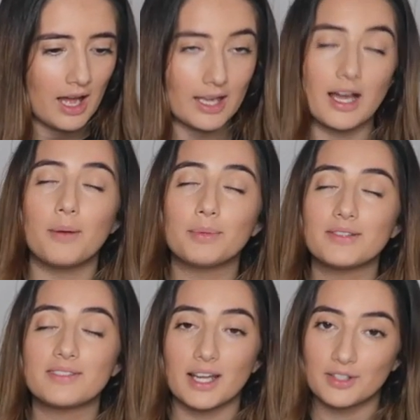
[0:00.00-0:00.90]
I can't
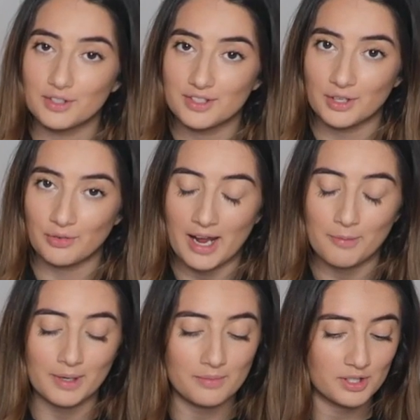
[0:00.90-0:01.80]
believe Stardoll is still
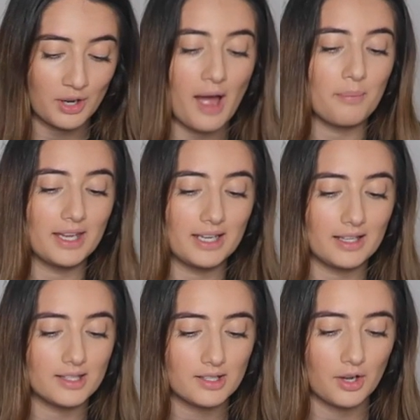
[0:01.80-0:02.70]
around, but I'm so happy it is.